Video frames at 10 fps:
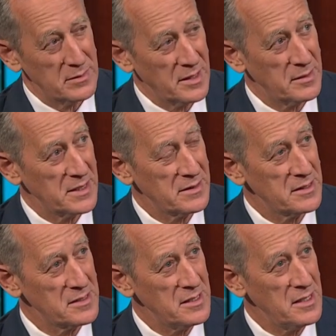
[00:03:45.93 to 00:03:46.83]
Think about
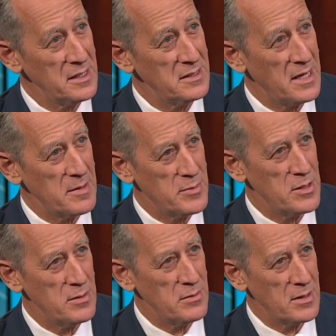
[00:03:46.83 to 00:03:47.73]
this. He
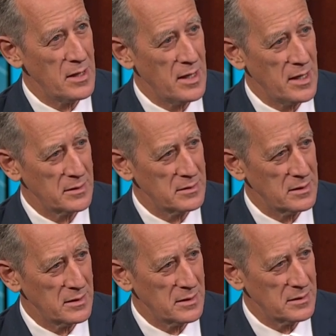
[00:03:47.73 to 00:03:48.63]
debuted at
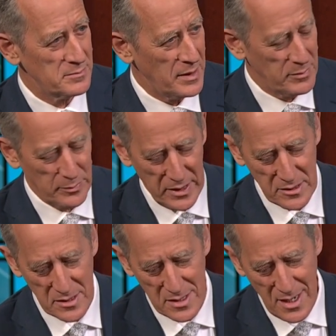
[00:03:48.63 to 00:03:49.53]
uh, Pebble
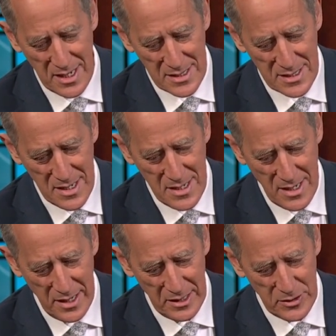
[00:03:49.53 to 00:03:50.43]
Beach,
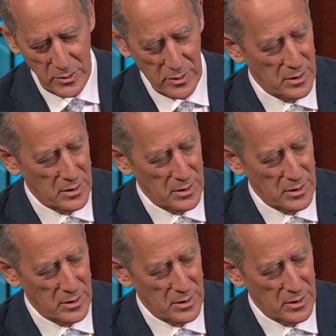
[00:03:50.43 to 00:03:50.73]
1992.